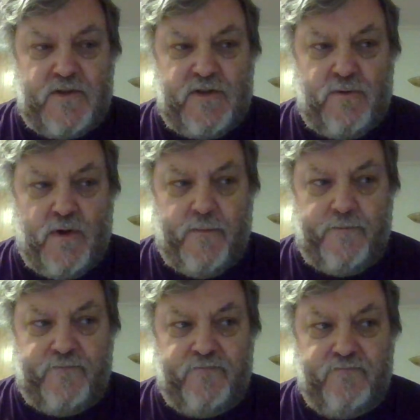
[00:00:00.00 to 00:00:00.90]
to
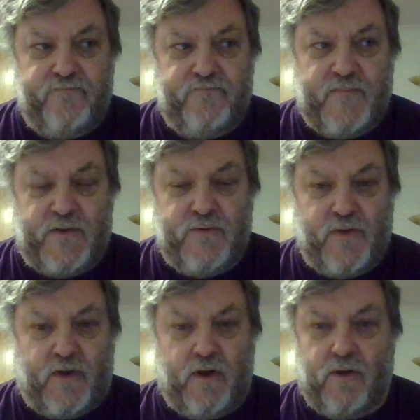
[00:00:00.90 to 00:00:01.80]
um
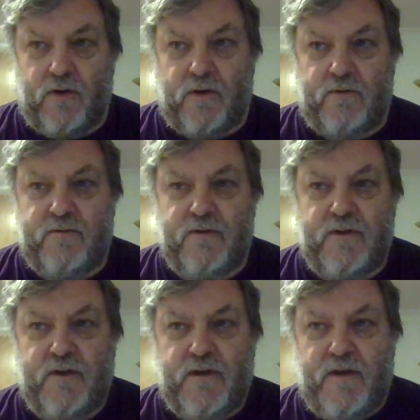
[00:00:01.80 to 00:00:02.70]
another claw
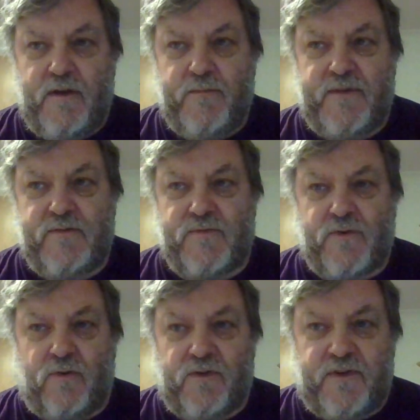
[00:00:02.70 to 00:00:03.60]
but this one's
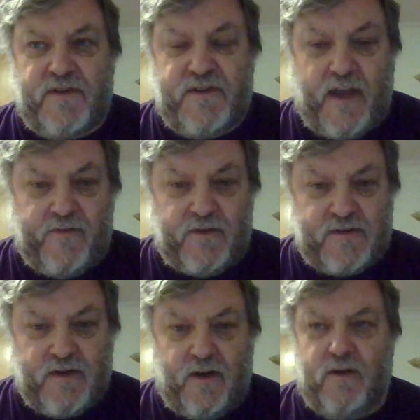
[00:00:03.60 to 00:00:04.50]
called
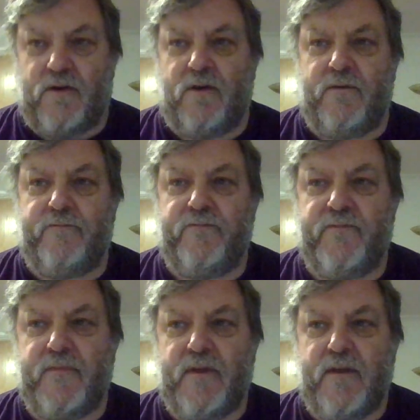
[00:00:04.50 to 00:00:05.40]
devil's claw
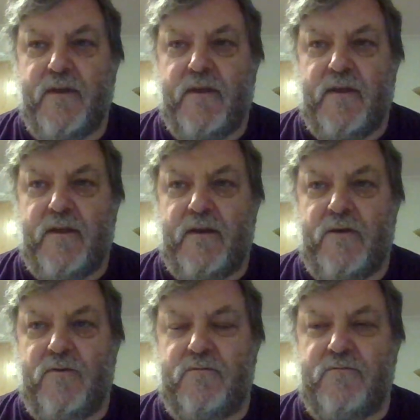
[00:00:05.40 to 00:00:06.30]

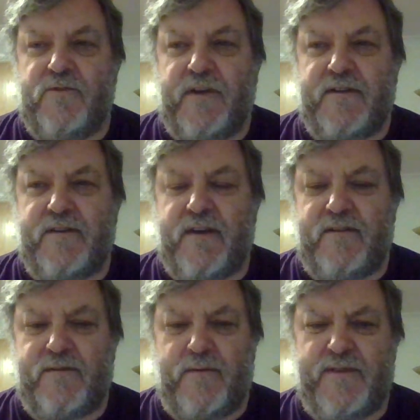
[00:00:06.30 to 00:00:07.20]
now unlike
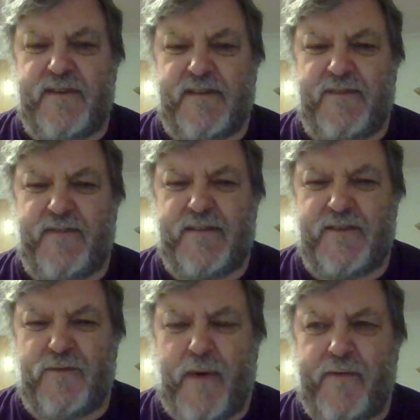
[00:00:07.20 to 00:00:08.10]
this, I mean, this is this is
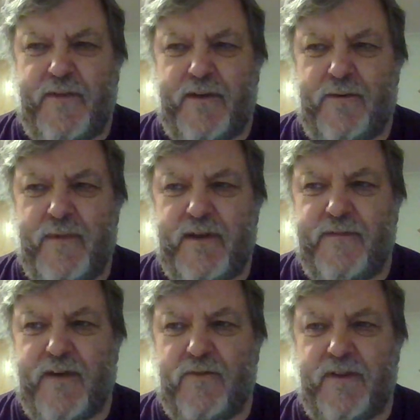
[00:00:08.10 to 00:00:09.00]
from africa mainly
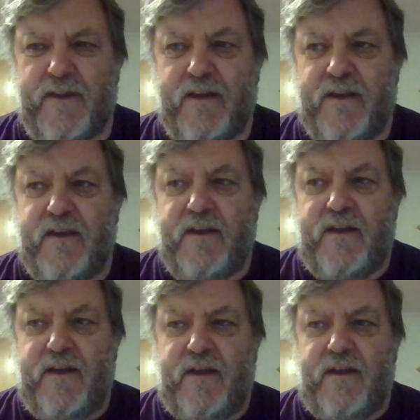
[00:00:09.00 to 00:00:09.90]
found in the
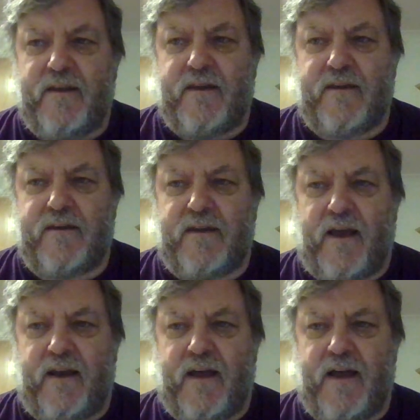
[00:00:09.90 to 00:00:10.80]

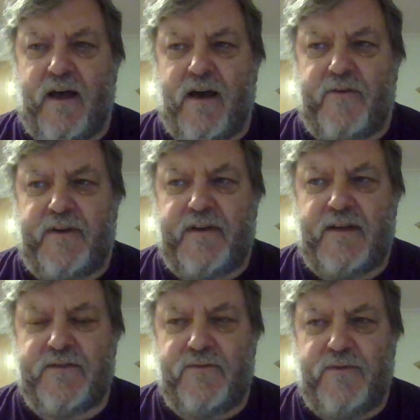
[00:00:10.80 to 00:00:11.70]
kalahari
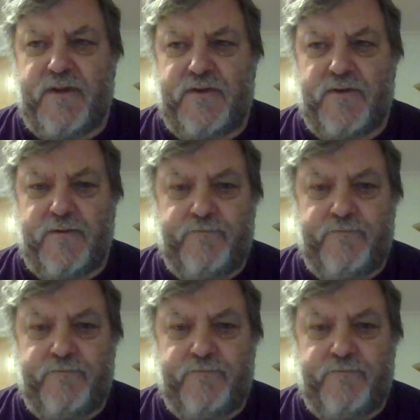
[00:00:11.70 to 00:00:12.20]
desert region